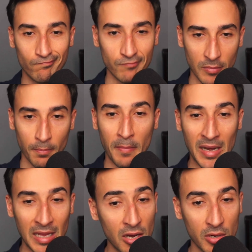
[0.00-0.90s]
many
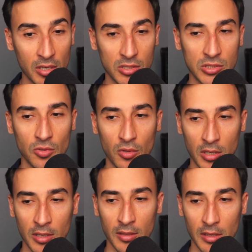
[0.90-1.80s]
areas
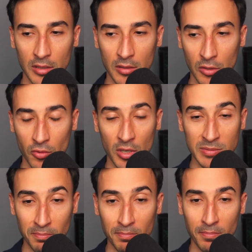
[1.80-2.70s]
or across
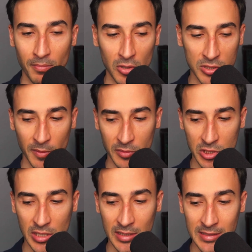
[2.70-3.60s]
multiple
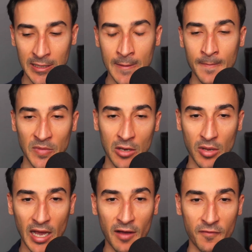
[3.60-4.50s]
machines, and you
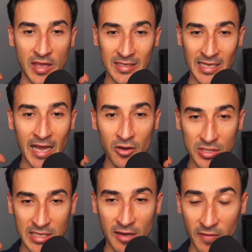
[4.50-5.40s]
have the entire
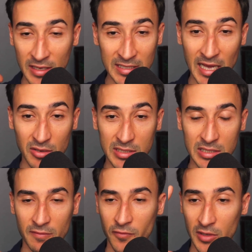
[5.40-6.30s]
state of the entire system.
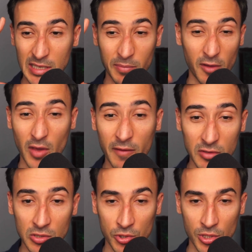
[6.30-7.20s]
For example, if you have a
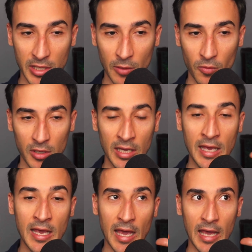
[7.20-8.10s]
social network
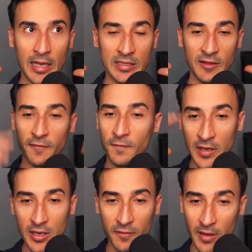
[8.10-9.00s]
and the feed
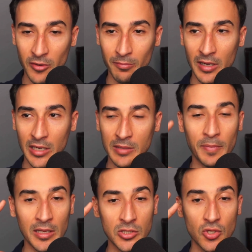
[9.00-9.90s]
of everybody
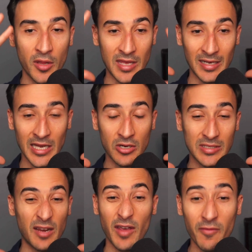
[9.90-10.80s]
depends on the entire state
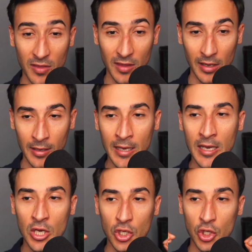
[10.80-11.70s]
of everything,
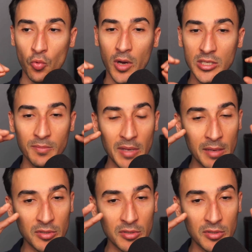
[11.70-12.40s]
you want to be able to